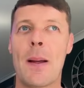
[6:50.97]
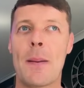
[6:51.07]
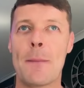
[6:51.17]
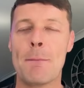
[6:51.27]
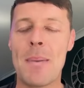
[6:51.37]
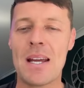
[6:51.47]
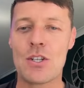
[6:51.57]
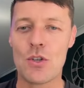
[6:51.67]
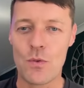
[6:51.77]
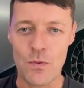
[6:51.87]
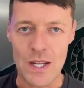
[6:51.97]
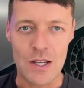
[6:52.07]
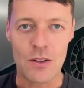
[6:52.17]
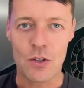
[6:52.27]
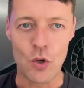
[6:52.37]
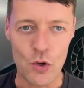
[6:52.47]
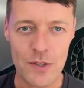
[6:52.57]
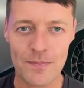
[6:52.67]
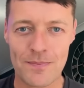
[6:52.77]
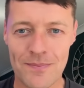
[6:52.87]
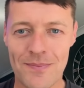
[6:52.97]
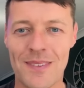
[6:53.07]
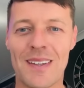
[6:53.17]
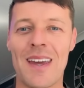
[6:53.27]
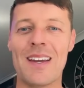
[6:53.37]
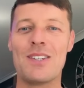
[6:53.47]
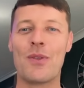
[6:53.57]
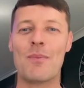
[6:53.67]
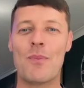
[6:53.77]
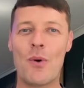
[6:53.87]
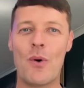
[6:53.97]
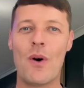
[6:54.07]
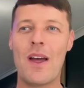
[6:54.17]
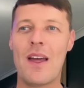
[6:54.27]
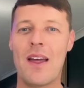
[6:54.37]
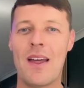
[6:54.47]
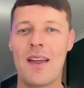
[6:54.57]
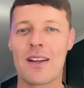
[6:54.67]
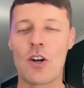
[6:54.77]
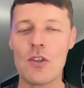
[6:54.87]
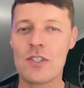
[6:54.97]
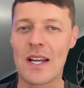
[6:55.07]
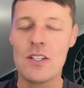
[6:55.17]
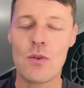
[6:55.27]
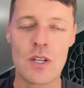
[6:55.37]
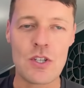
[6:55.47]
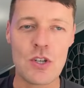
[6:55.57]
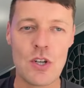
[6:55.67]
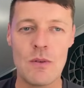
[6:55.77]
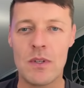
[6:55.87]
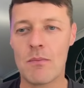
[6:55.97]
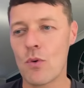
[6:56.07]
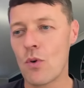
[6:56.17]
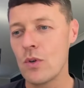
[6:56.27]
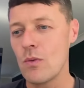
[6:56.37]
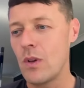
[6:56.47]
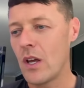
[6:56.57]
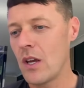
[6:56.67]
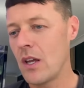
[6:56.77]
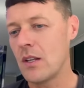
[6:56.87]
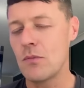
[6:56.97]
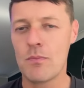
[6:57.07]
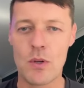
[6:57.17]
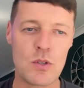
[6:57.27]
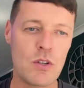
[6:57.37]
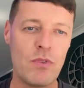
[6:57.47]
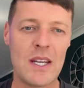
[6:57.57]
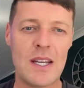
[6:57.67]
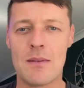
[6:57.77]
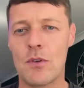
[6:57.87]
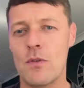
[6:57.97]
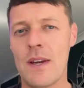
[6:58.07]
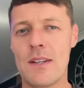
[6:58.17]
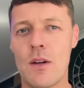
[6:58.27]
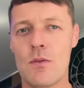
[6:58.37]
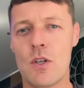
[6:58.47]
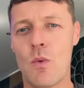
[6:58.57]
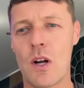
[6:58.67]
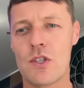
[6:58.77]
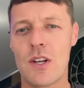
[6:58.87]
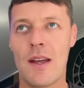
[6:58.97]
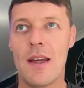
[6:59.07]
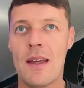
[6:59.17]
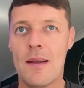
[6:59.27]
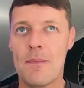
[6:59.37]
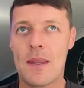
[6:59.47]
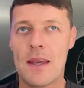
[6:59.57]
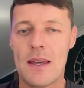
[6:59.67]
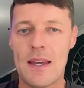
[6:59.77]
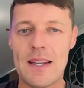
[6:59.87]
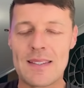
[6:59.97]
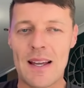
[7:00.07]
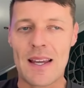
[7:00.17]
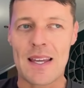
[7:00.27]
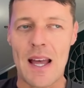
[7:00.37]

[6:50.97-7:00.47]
makes you feel good. Okay, so the more content you consume, the more you learn, the more books you read, the more videos you watch, it's like a